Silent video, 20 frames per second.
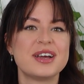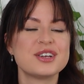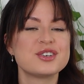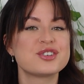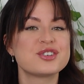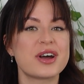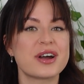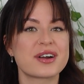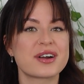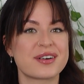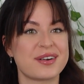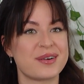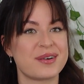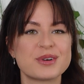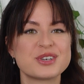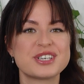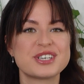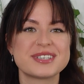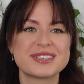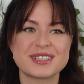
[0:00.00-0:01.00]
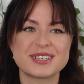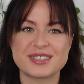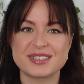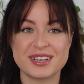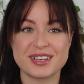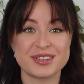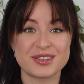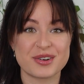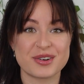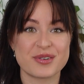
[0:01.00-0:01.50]
chakra, which is the
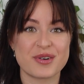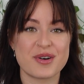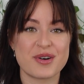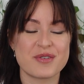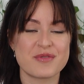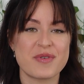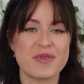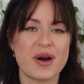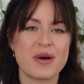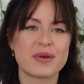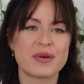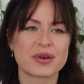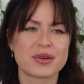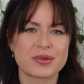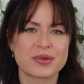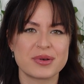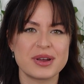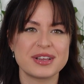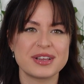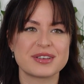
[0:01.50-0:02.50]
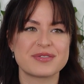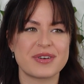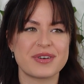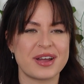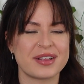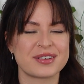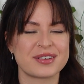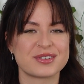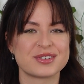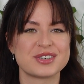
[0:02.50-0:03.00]
center of our creative
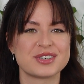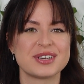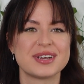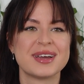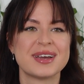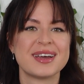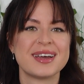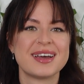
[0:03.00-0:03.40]
energy,